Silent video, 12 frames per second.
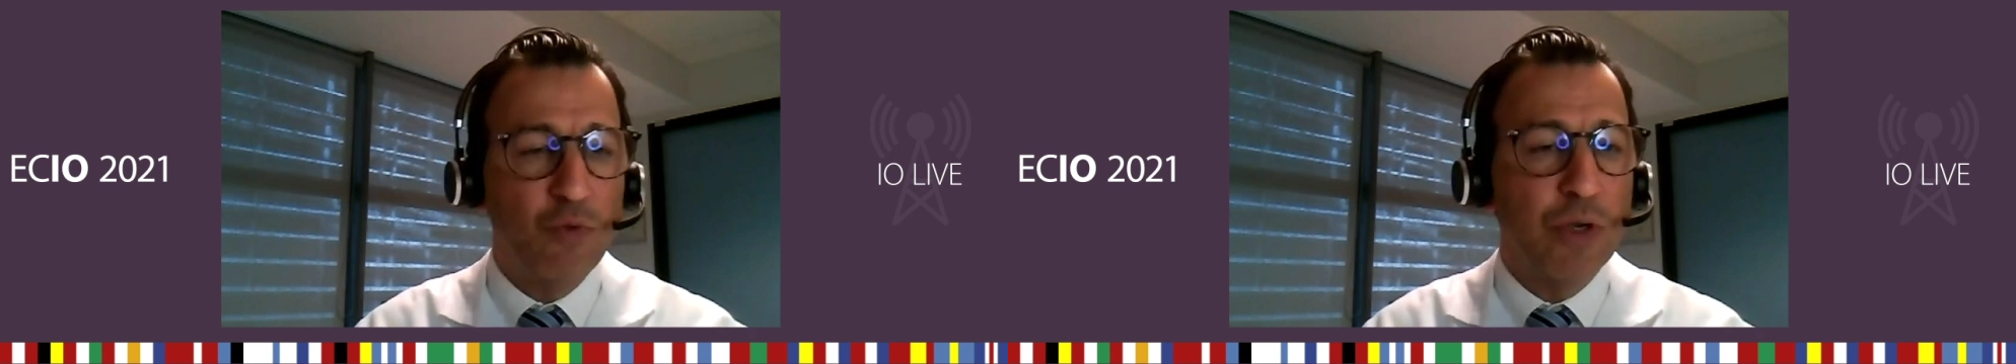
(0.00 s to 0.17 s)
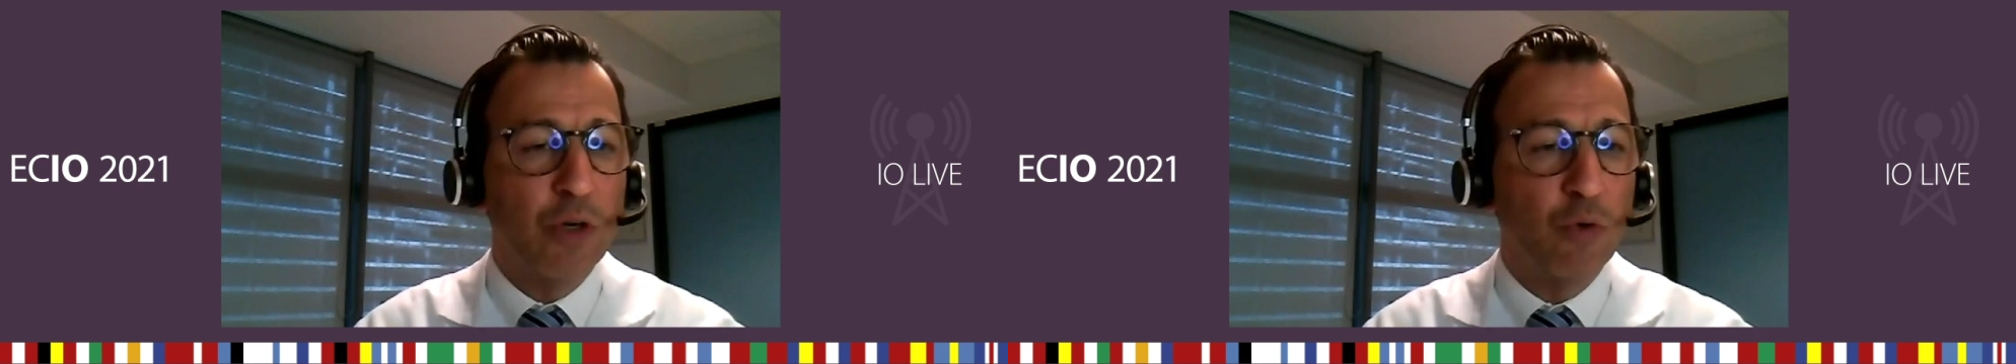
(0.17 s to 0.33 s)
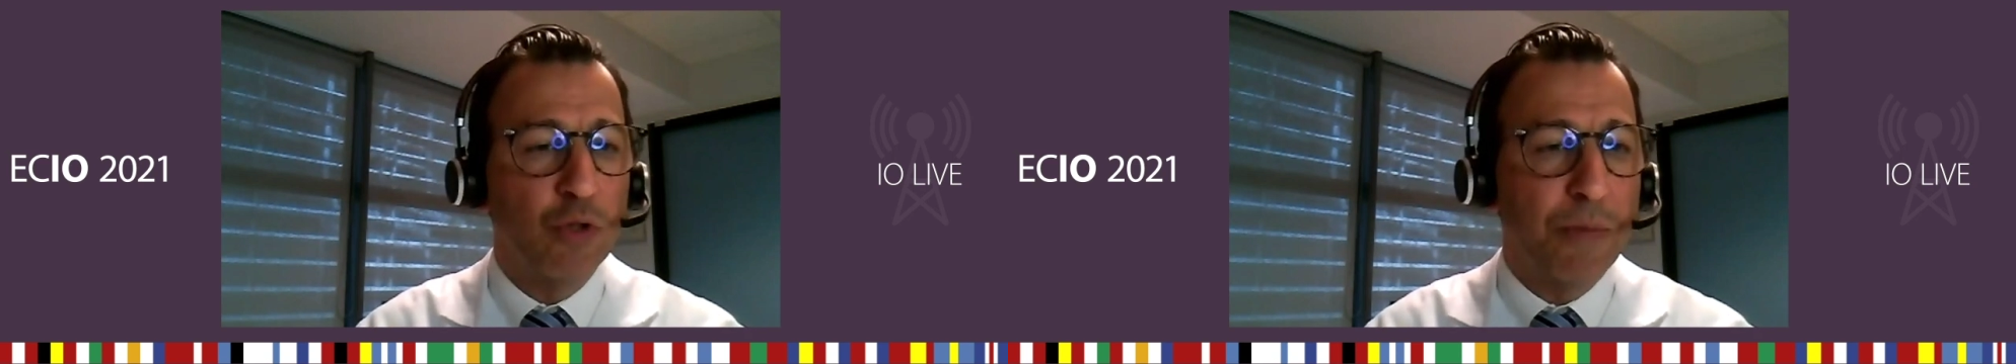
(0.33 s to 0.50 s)
to
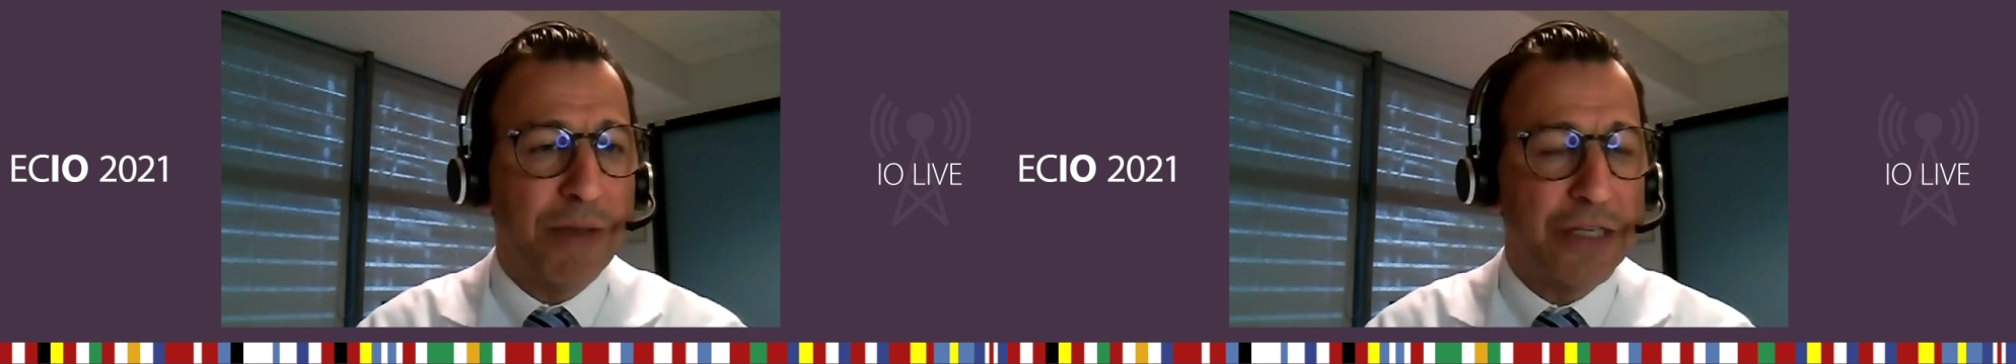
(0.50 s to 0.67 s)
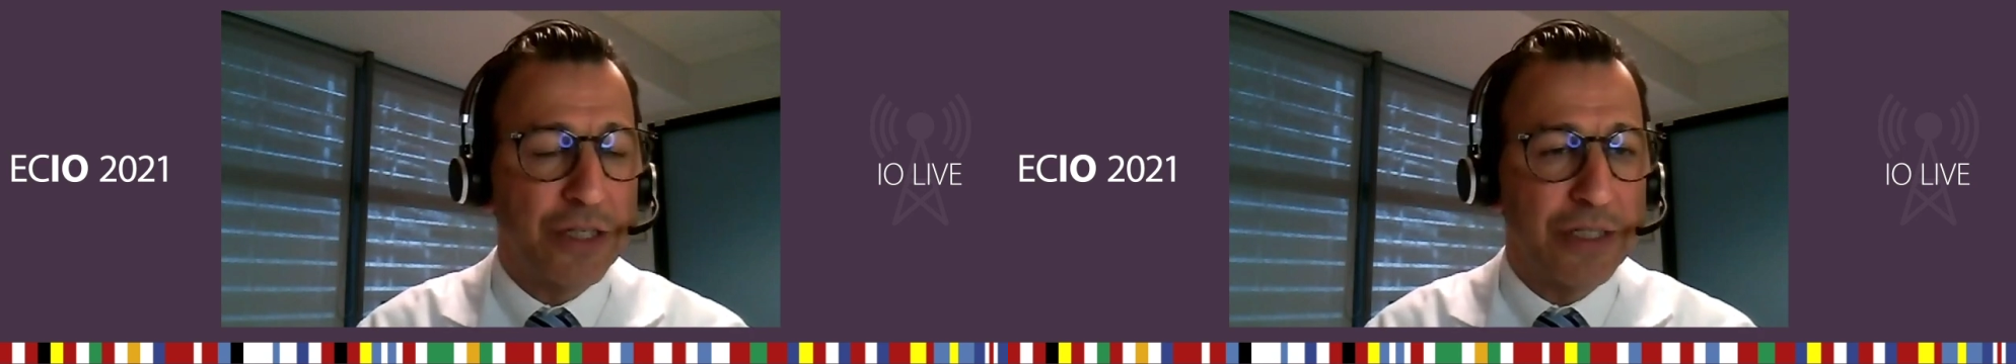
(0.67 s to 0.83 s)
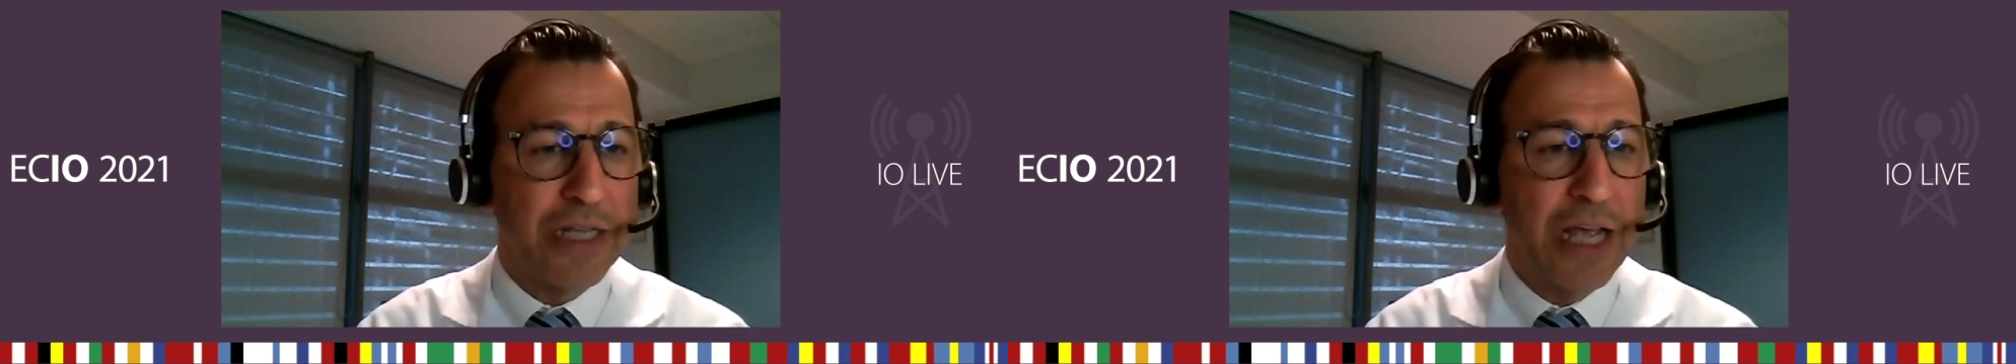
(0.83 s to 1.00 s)
include the
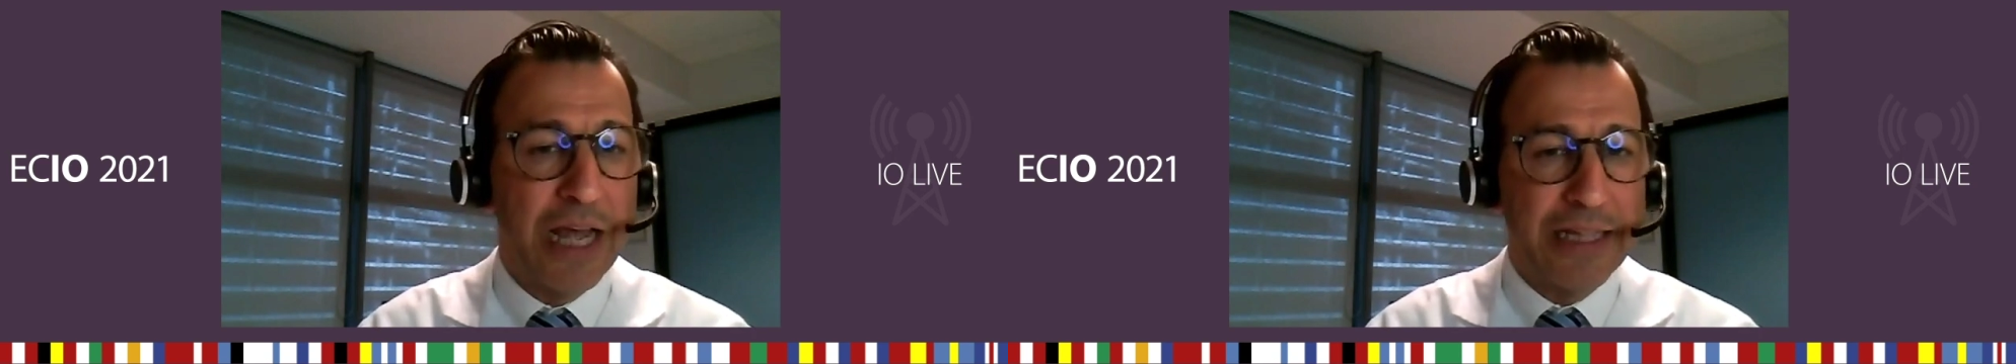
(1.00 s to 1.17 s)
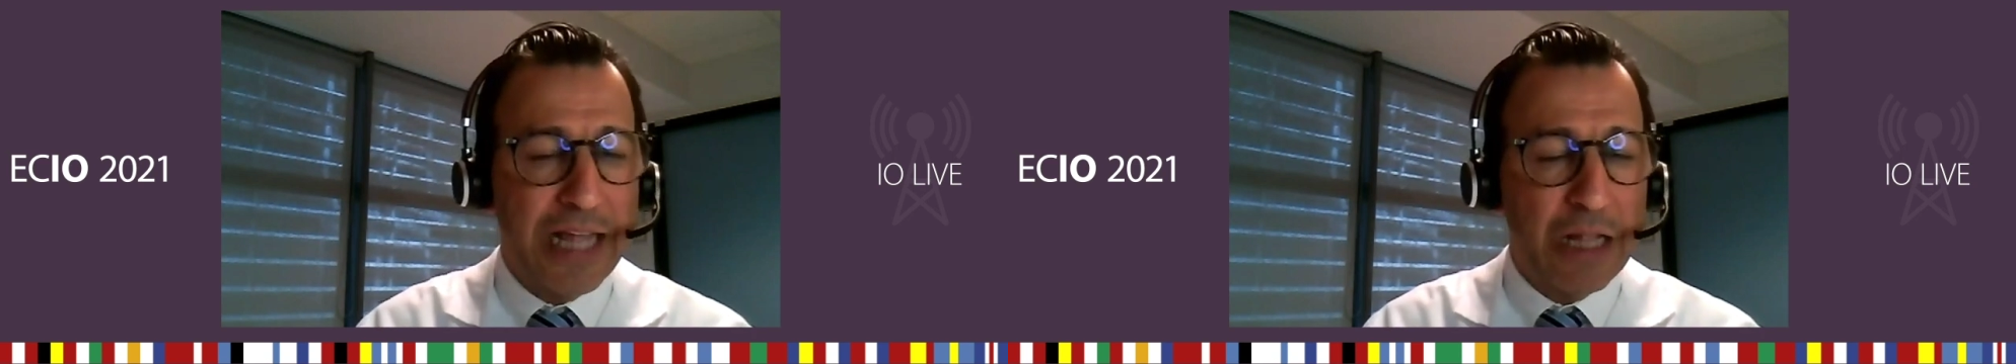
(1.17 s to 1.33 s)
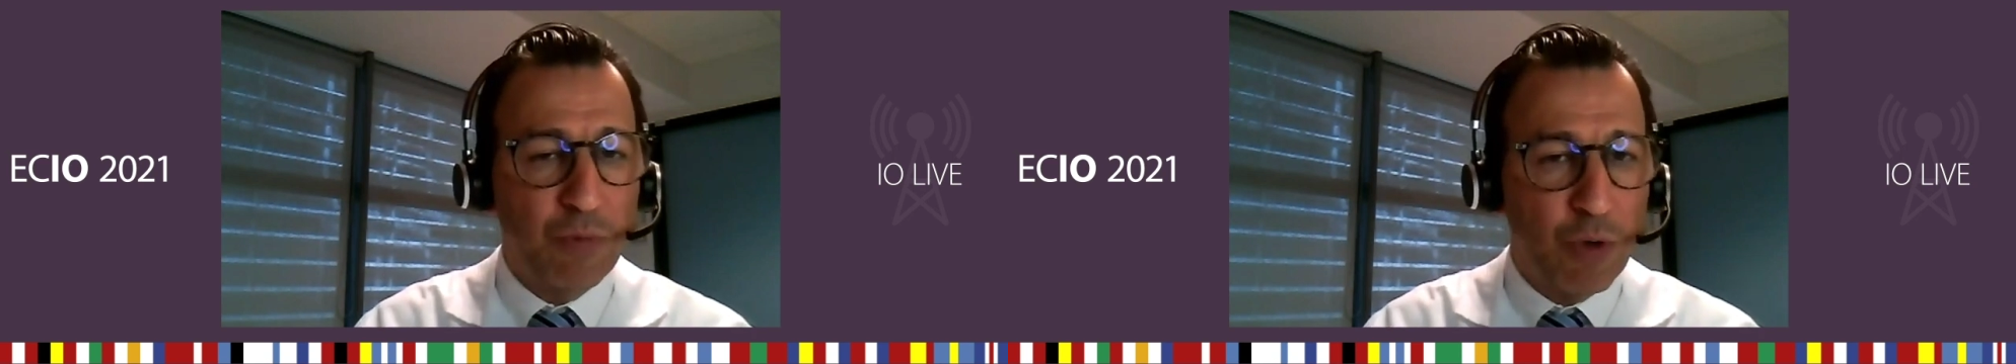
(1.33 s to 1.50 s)
patients. That